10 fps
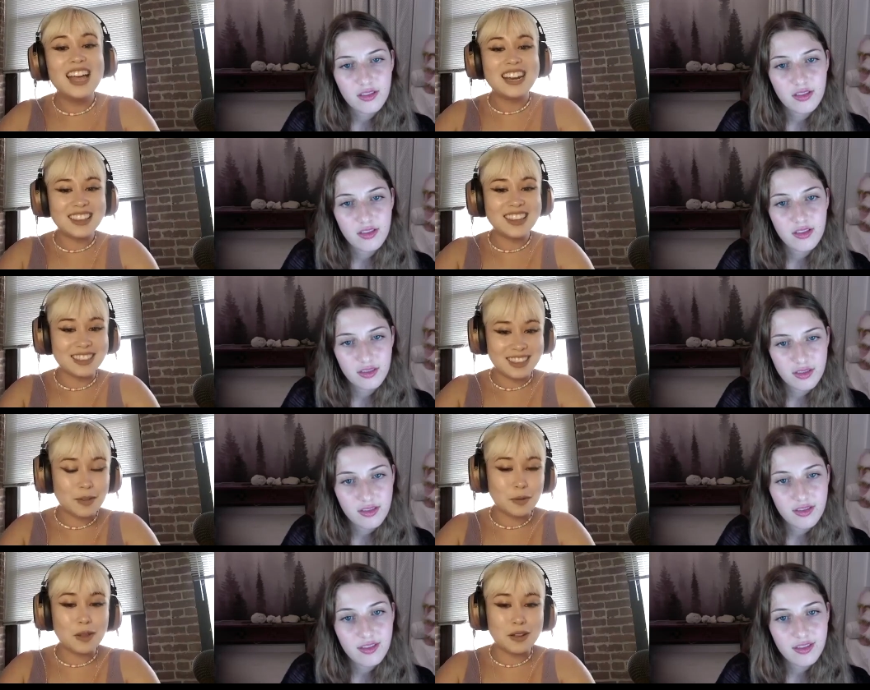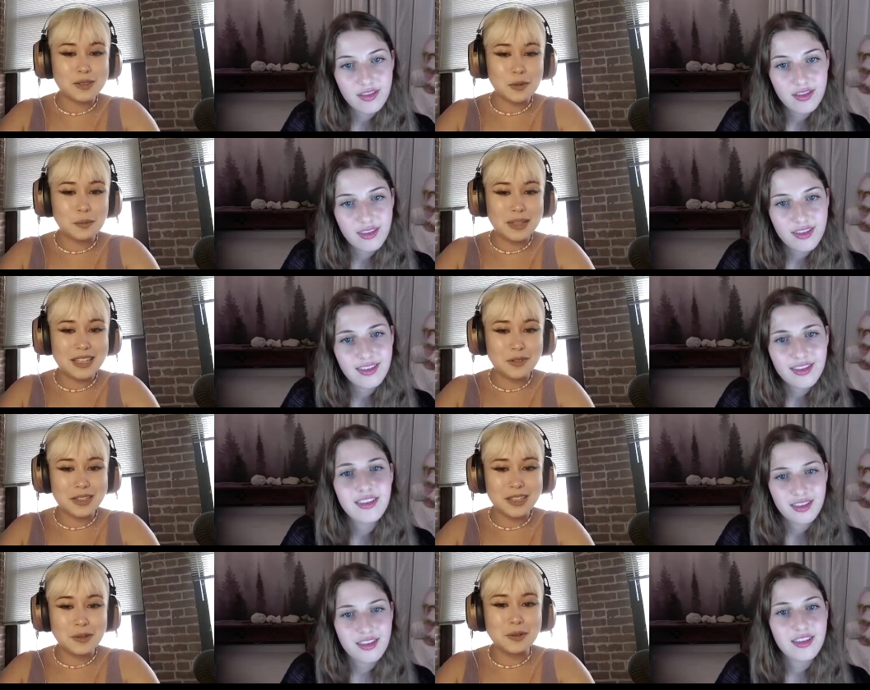Speaker 1: I think that will also be
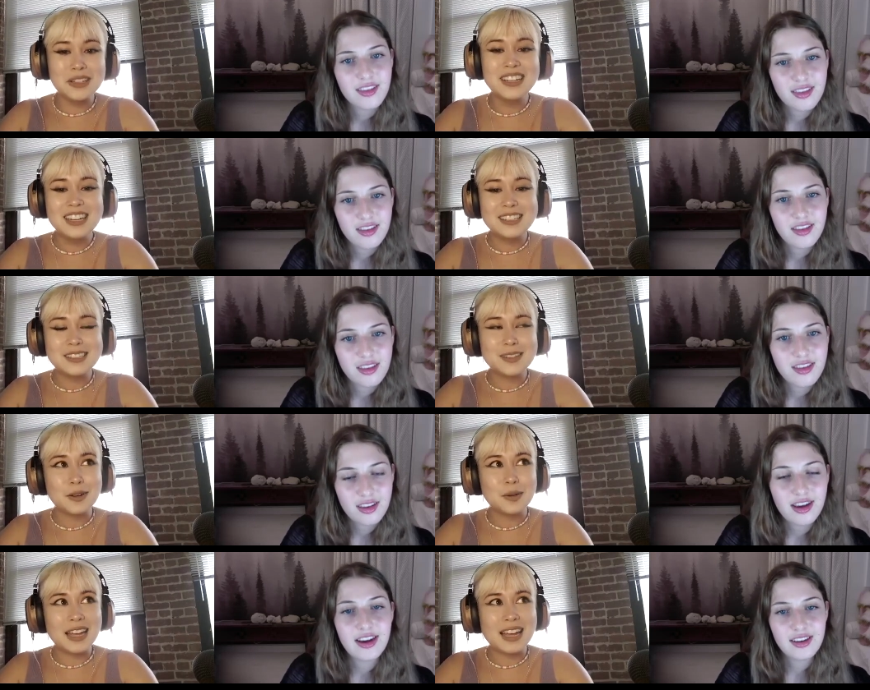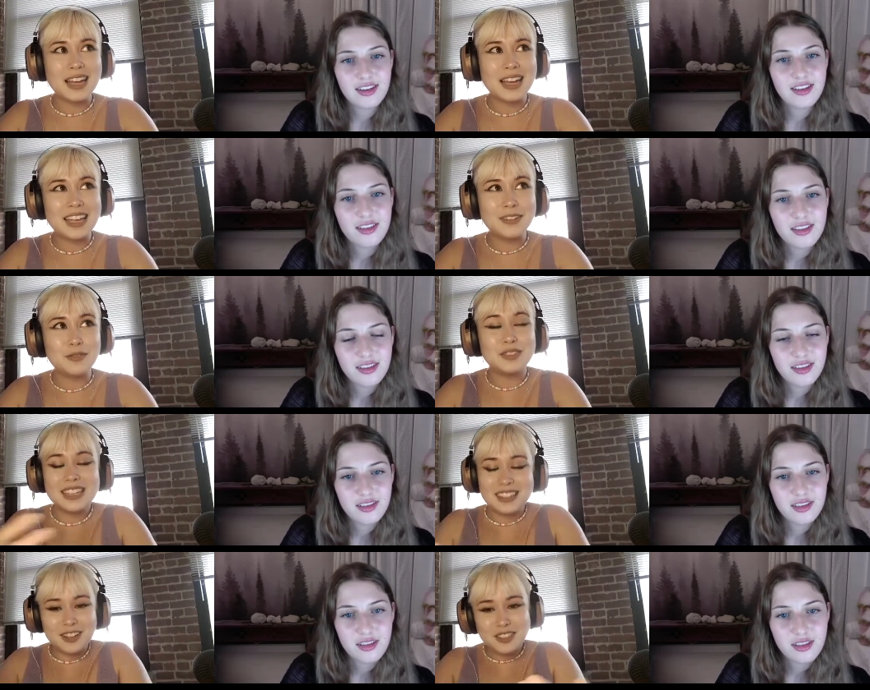really cool. So I,
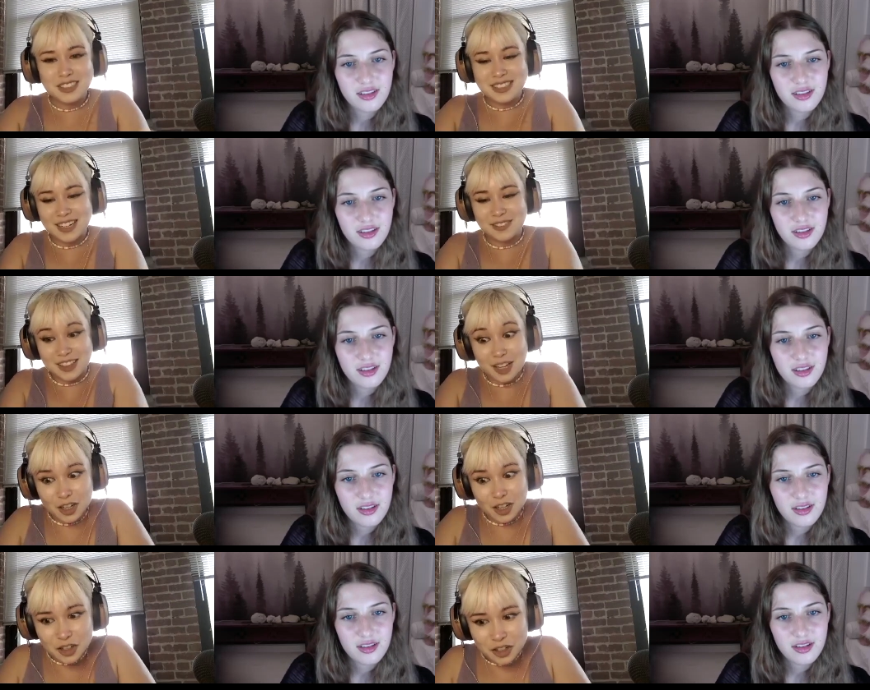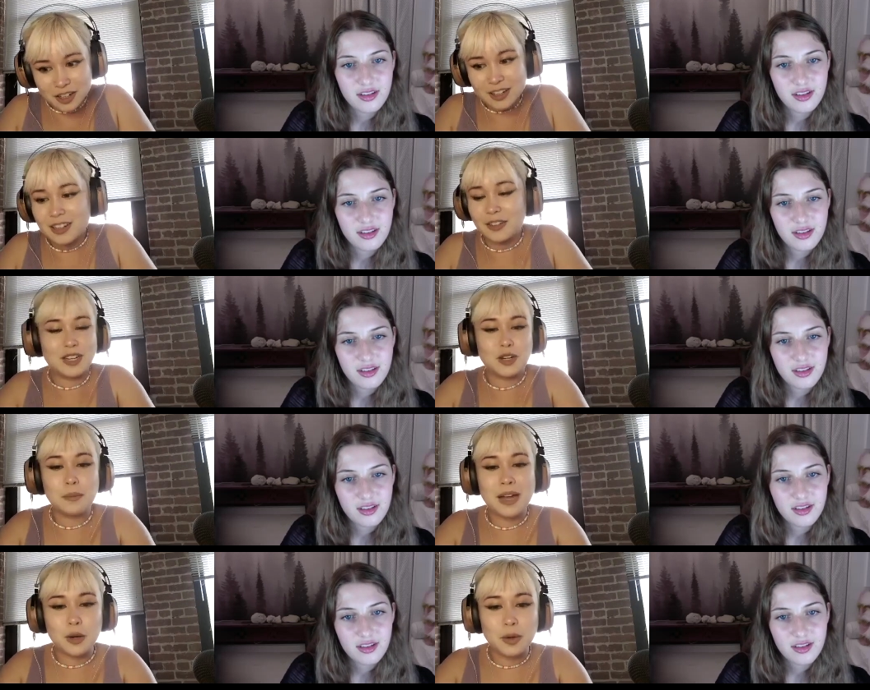technology is kind of like the undercurrent of like, no
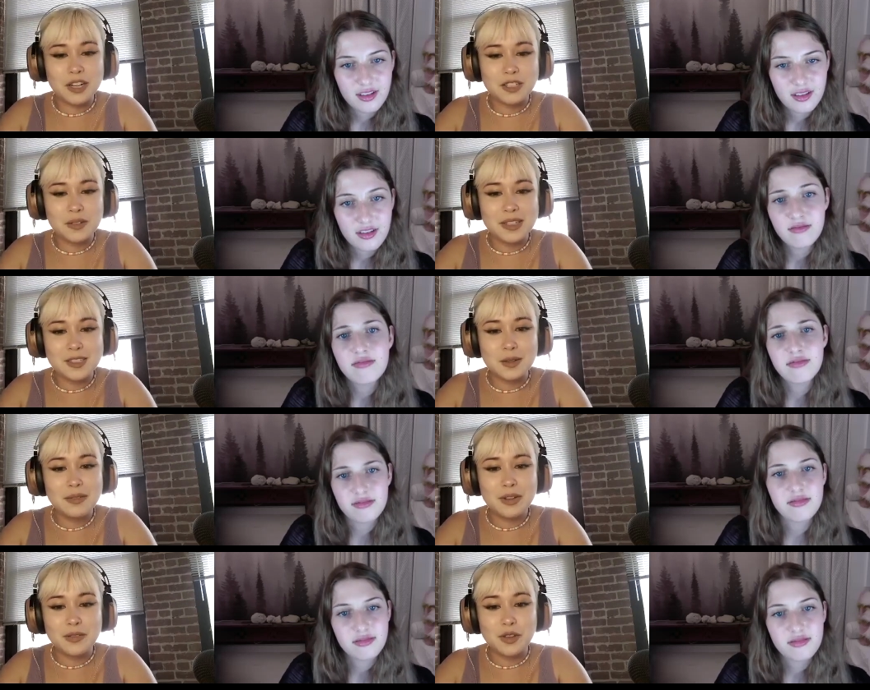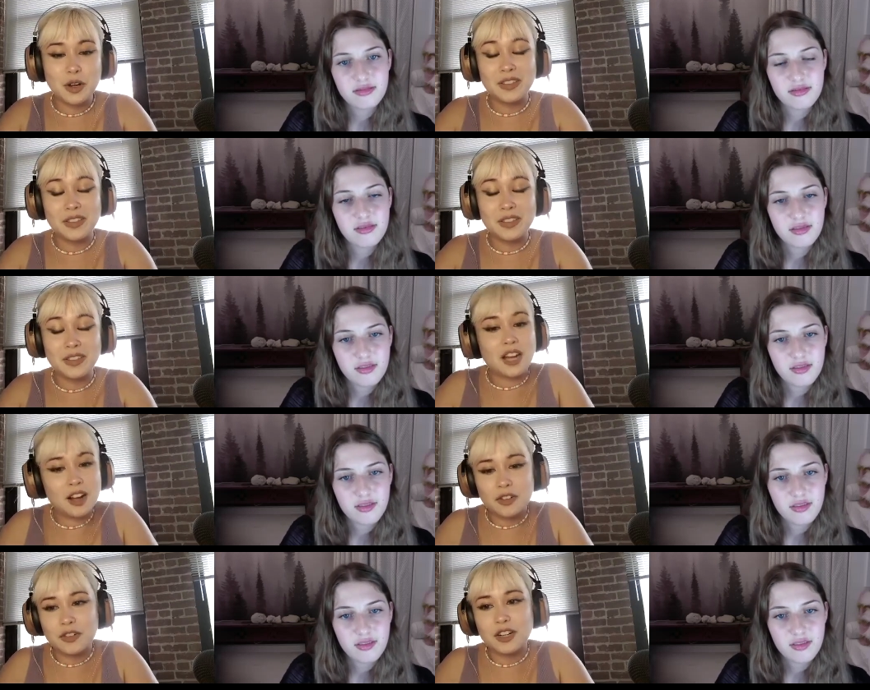matter what you're doing. So even if you're like a
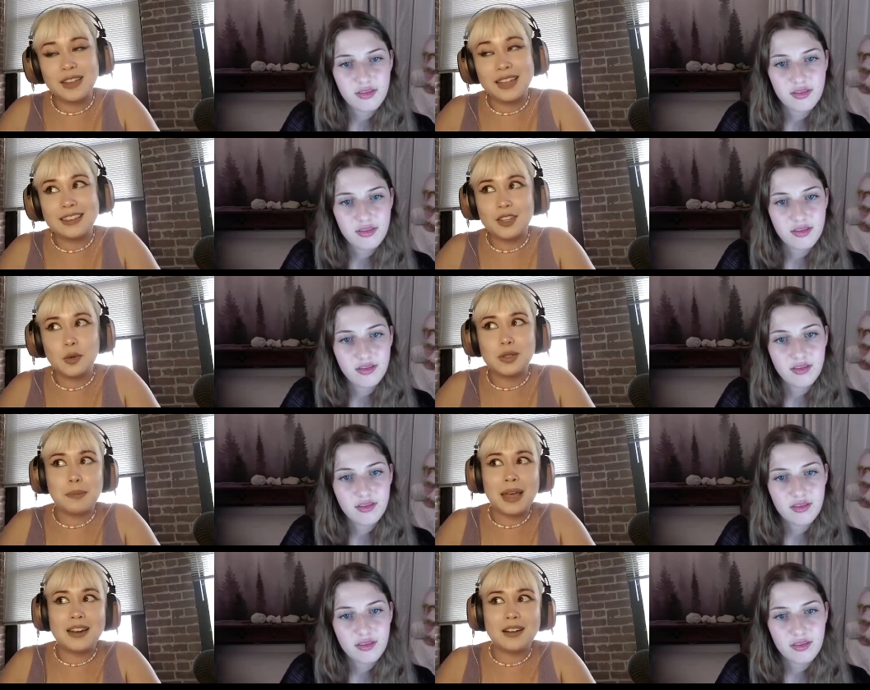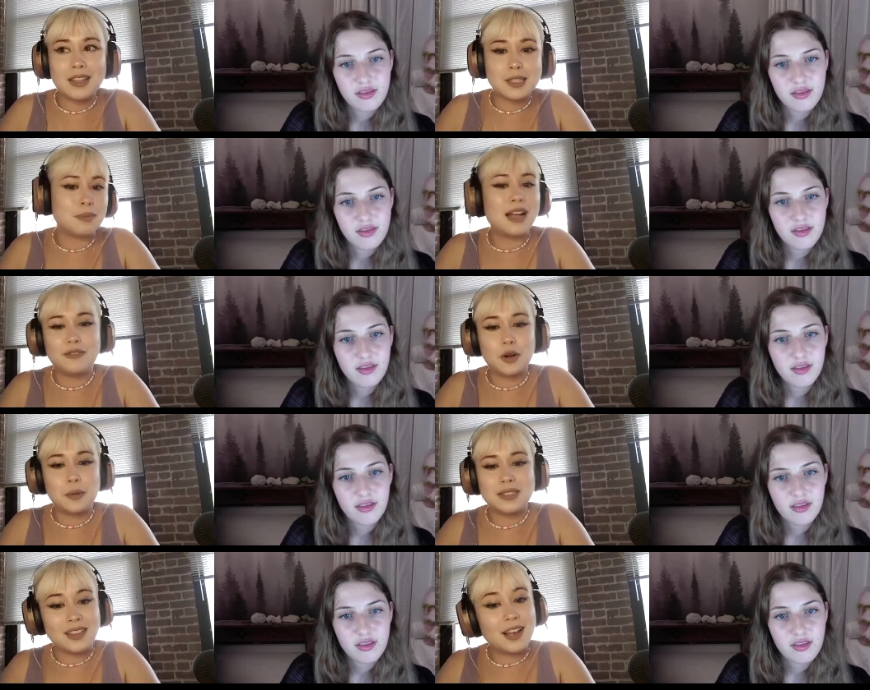photographer, like you depend on these
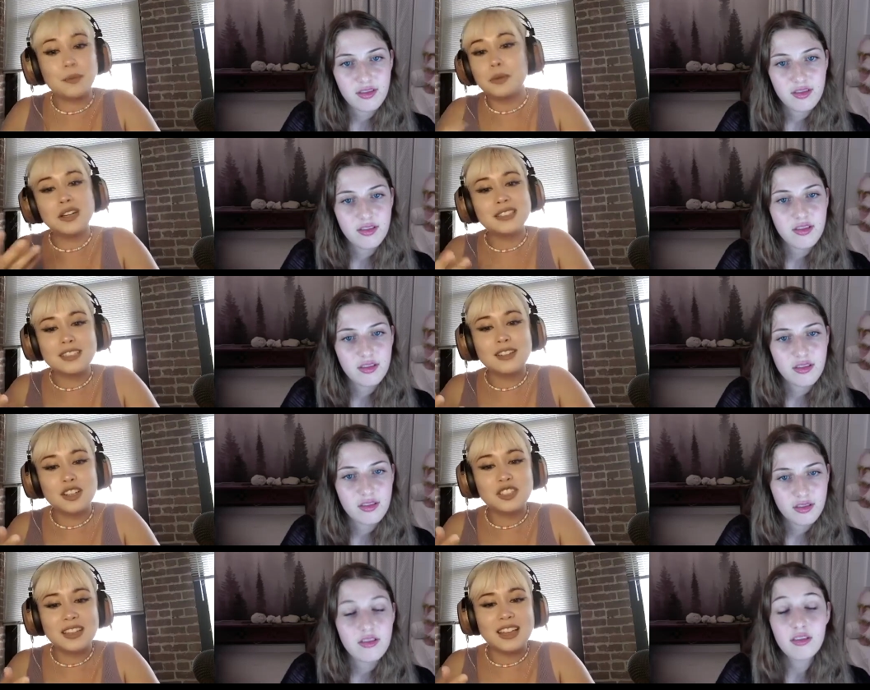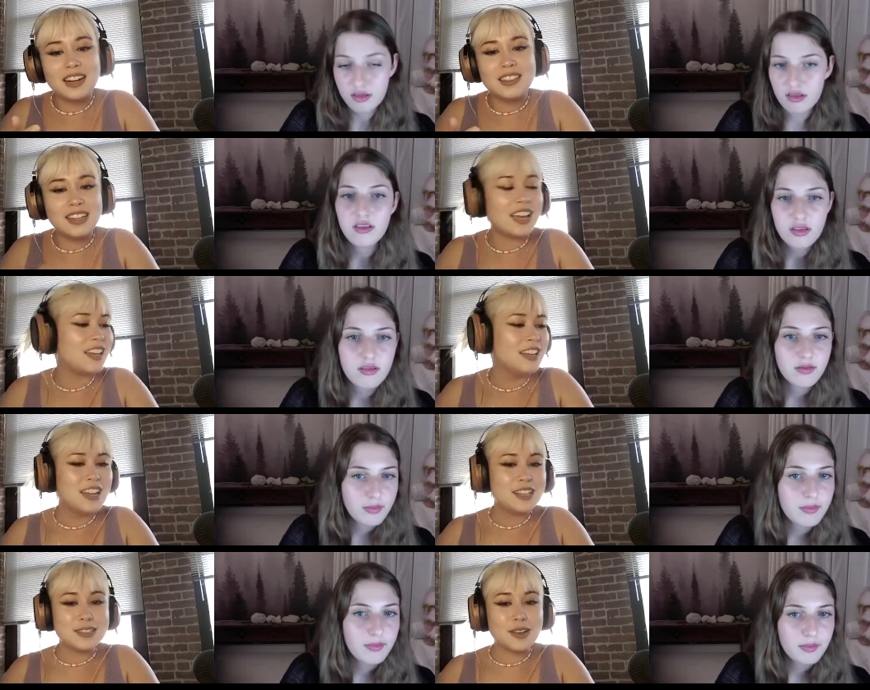platforms and the uploading technology at the end of the day.
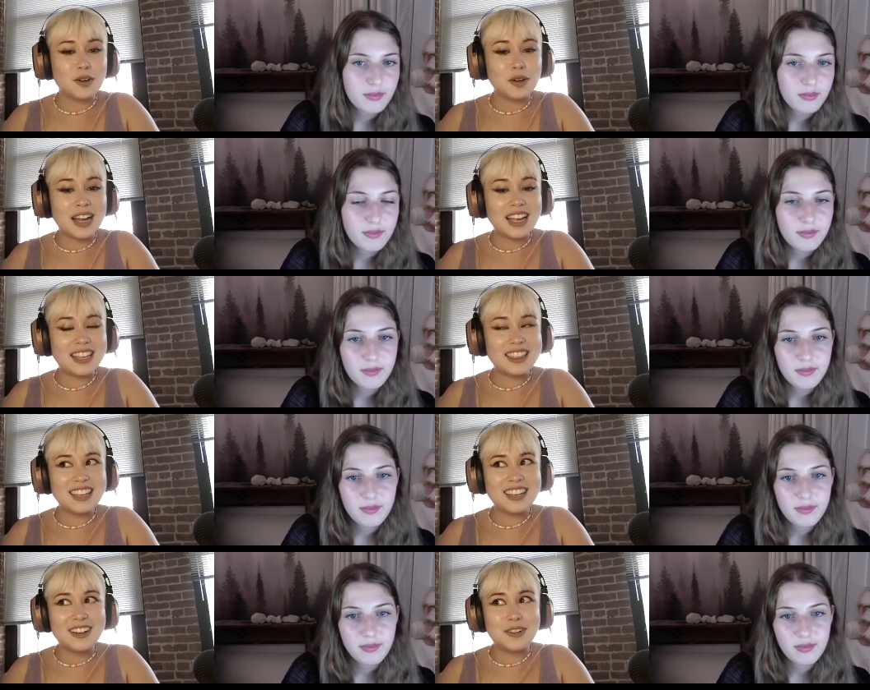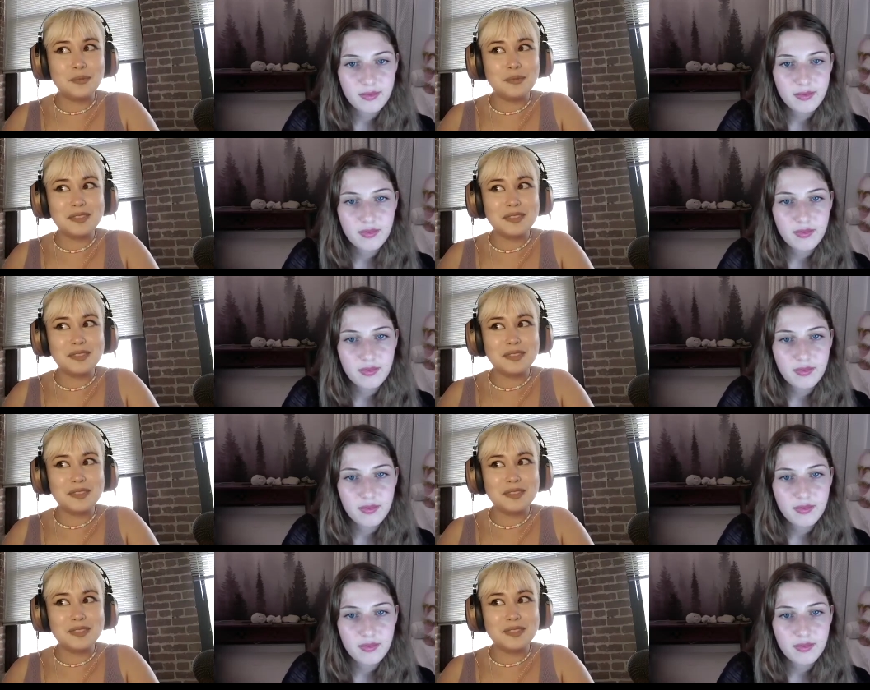So I think, um,